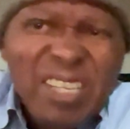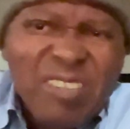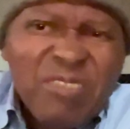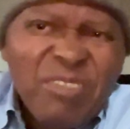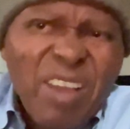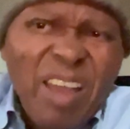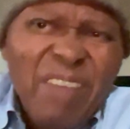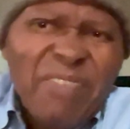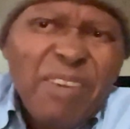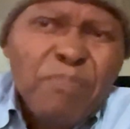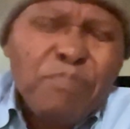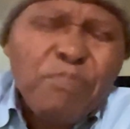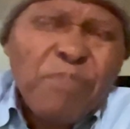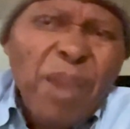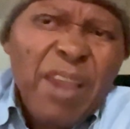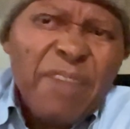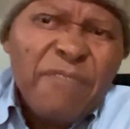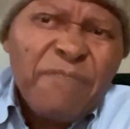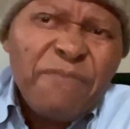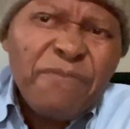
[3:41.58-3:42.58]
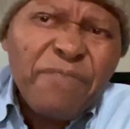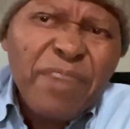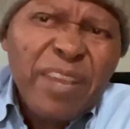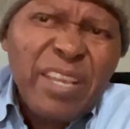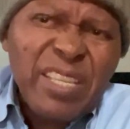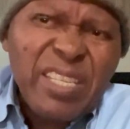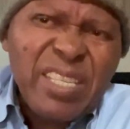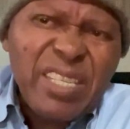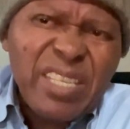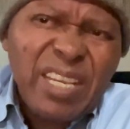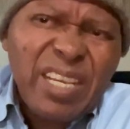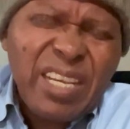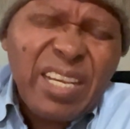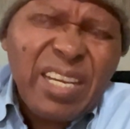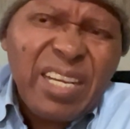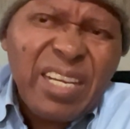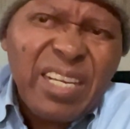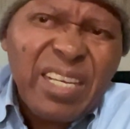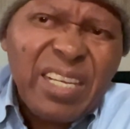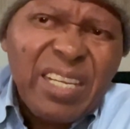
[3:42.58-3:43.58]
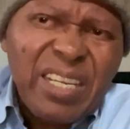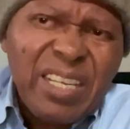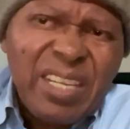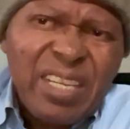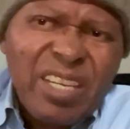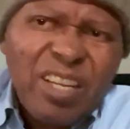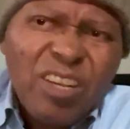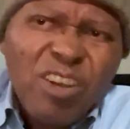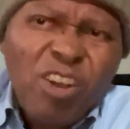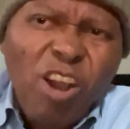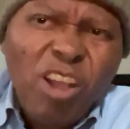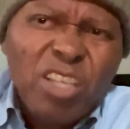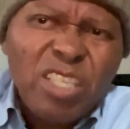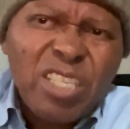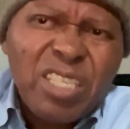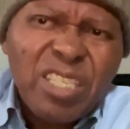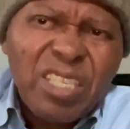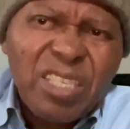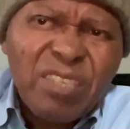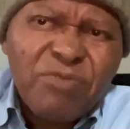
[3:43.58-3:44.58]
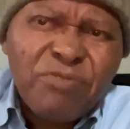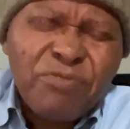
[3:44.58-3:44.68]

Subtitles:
have a biphasic course,